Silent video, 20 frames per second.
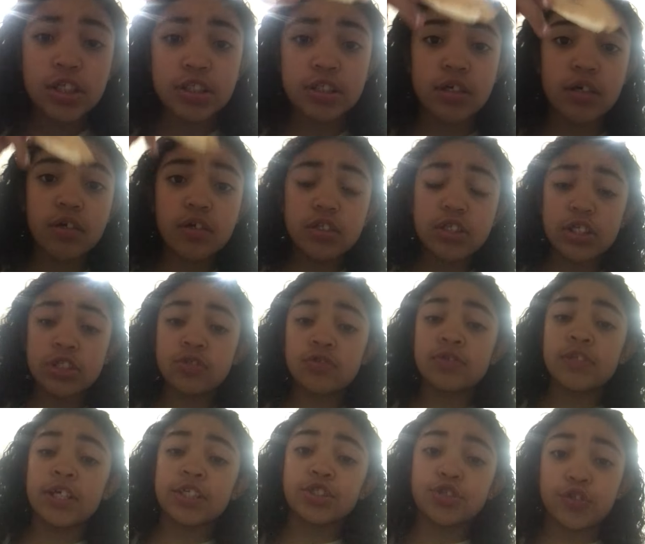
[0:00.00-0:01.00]
to tell the
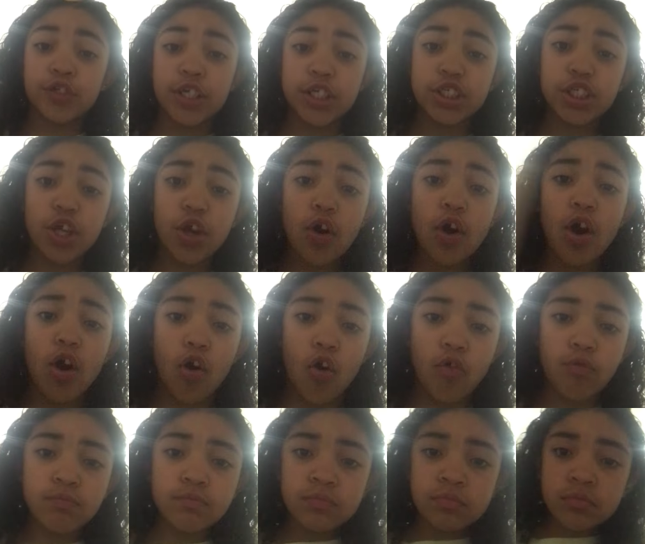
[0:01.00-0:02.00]
teacher that you need to go
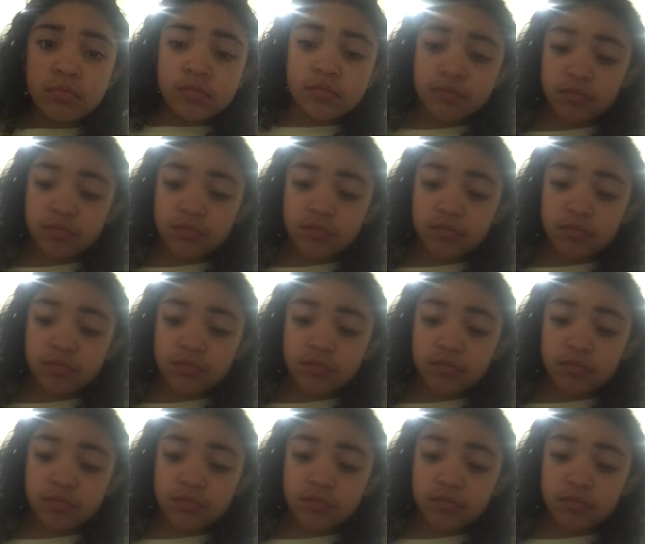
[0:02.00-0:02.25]
home.